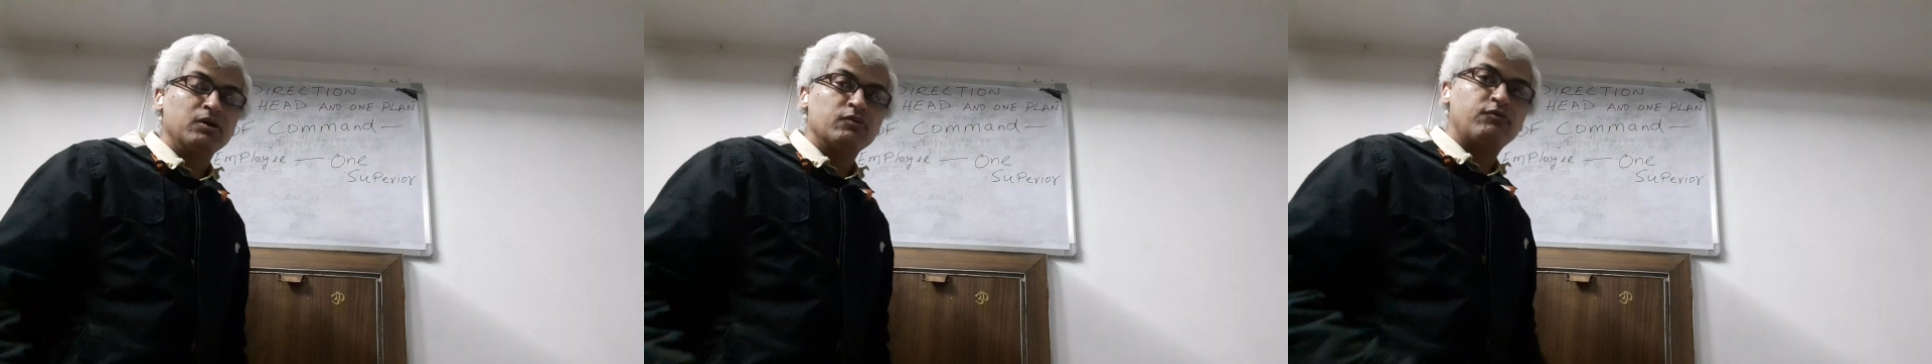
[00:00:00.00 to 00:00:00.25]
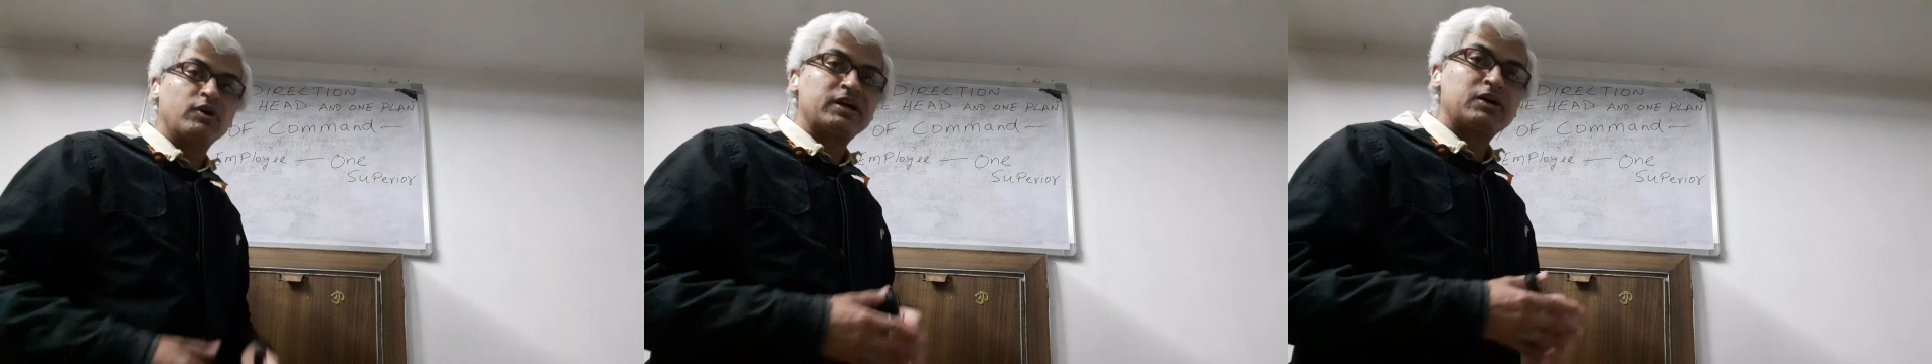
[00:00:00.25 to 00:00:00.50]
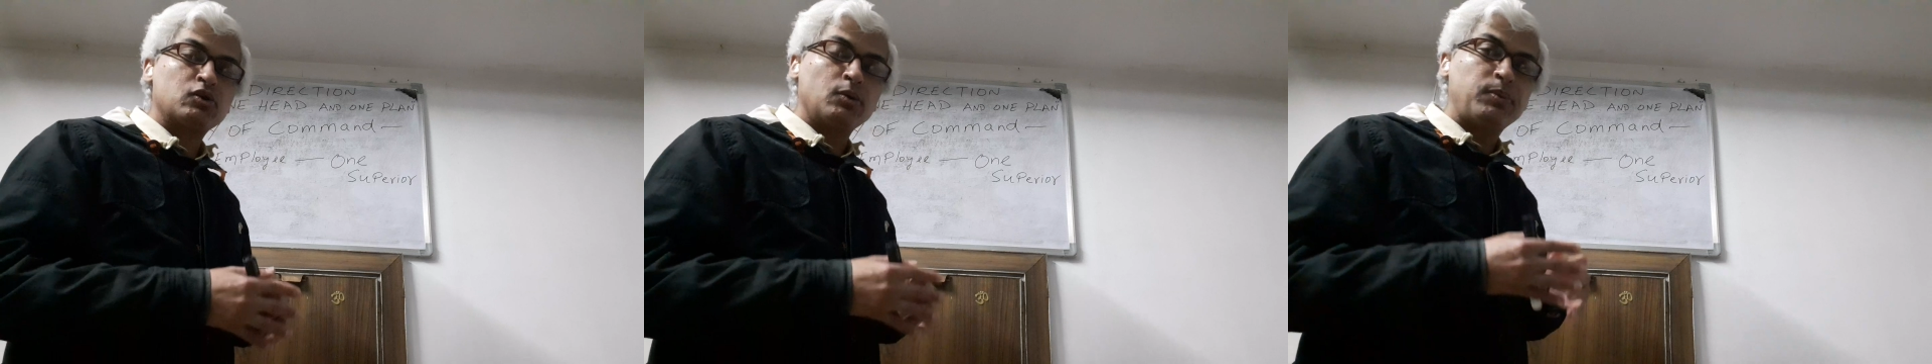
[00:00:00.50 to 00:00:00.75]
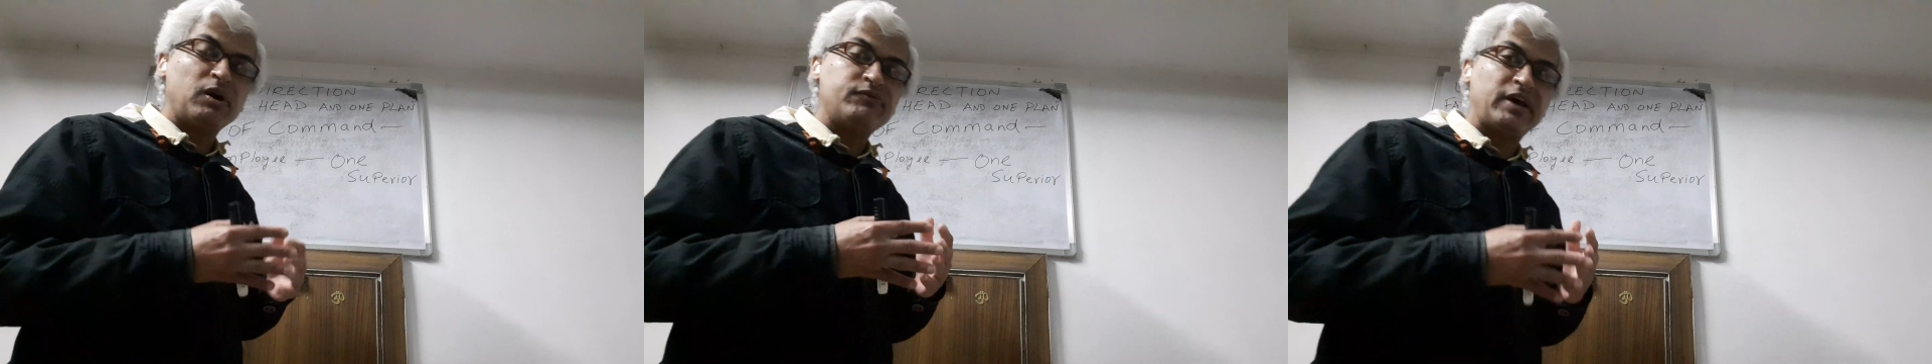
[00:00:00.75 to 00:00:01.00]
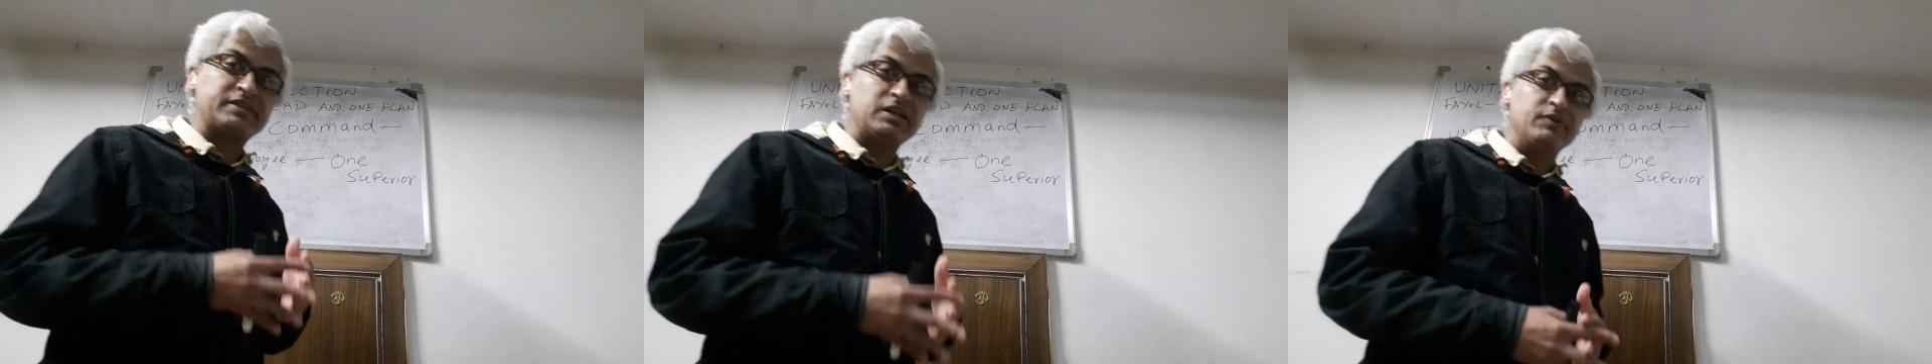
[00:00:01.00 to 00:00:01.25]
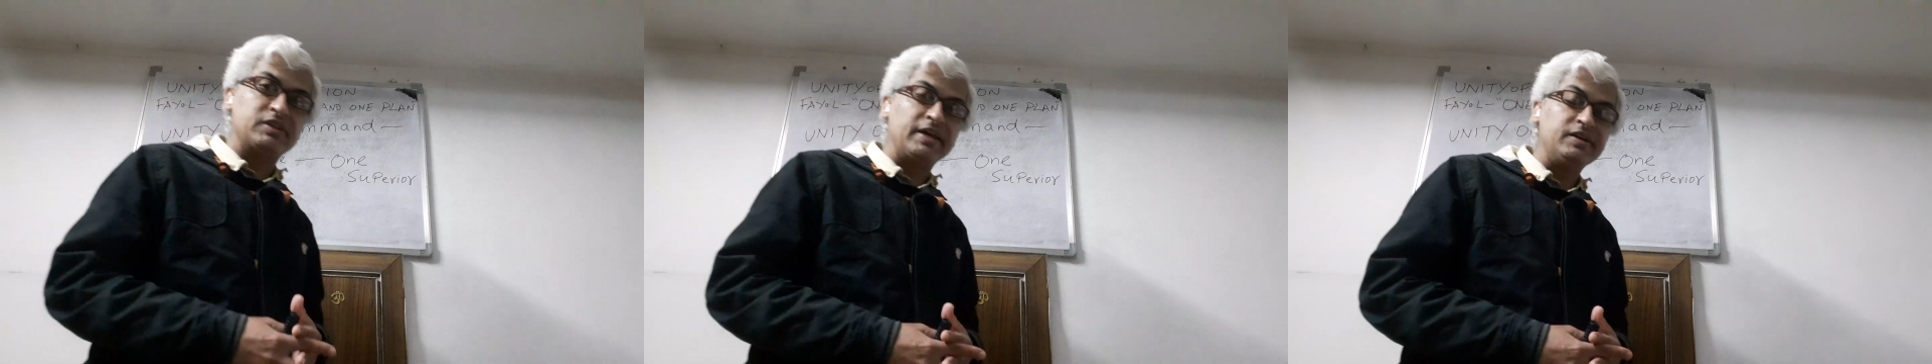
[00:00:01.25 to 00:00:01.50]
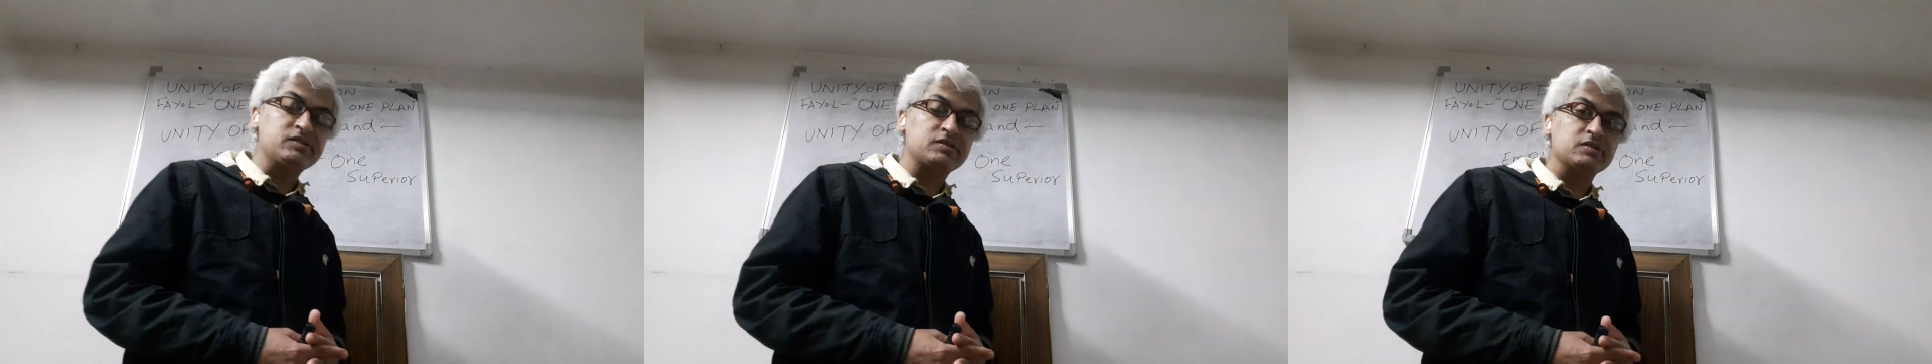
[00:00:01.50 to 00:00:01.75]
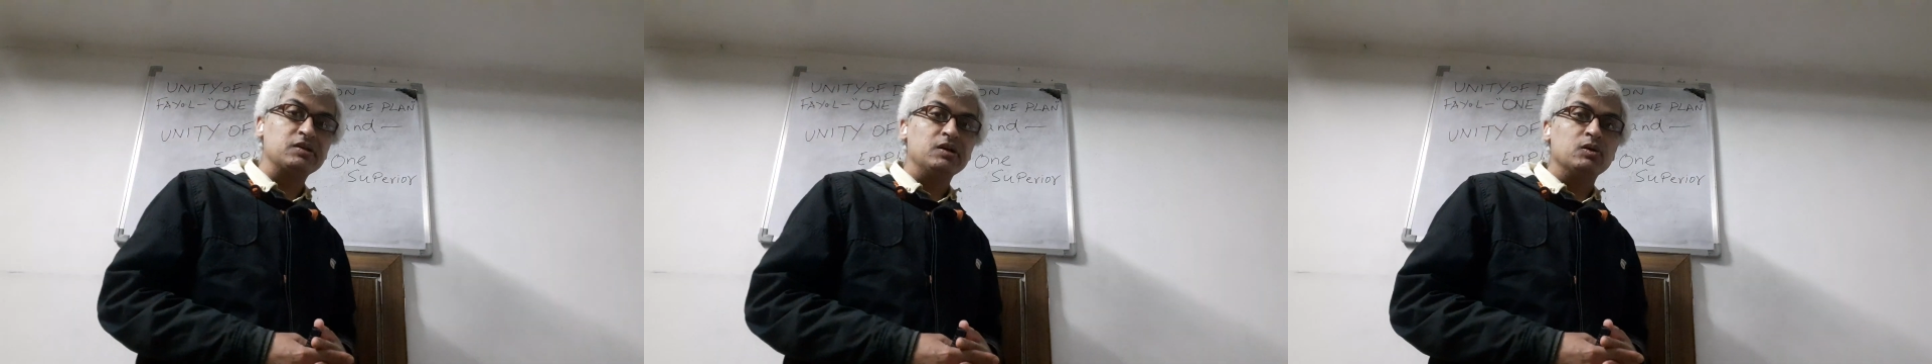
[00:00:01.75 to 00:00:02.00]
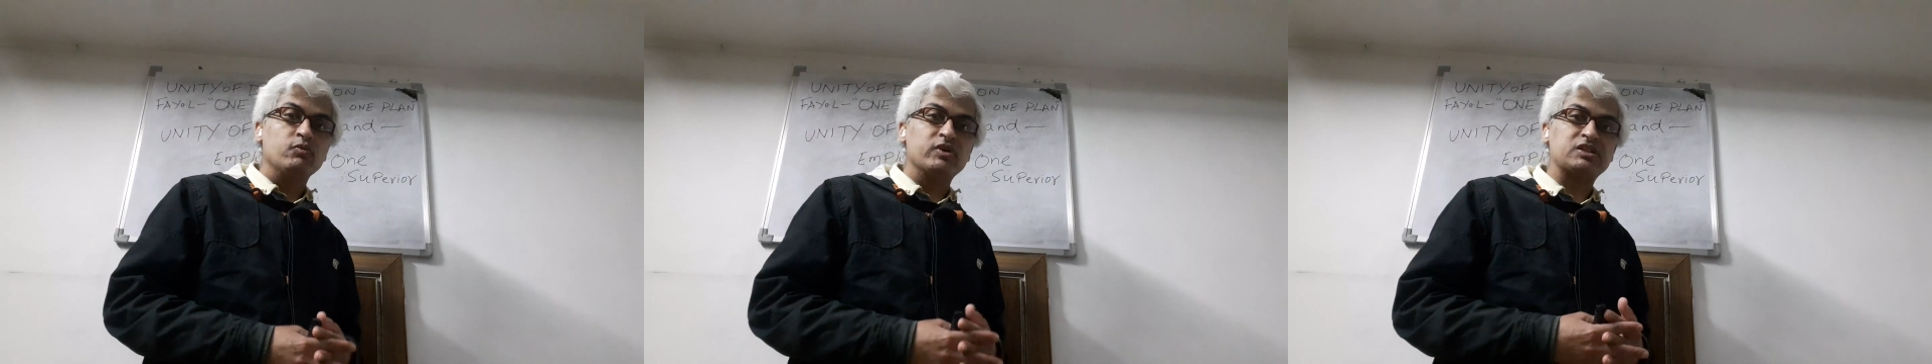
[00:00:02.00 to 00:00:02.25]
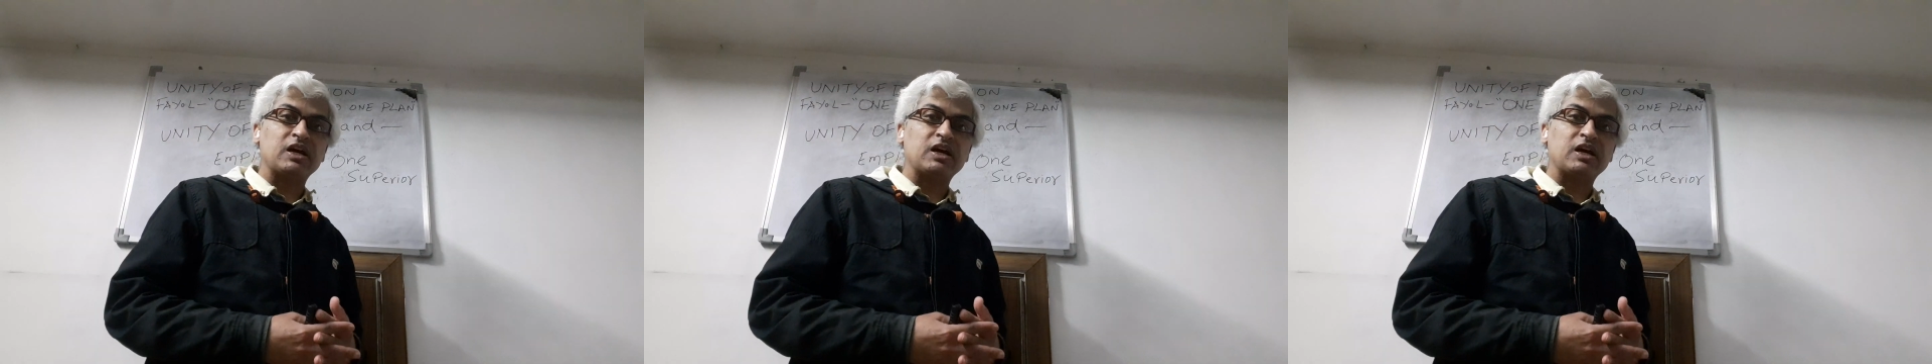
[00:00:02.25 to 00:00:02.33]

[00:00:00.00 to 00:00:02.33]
for a group of activities which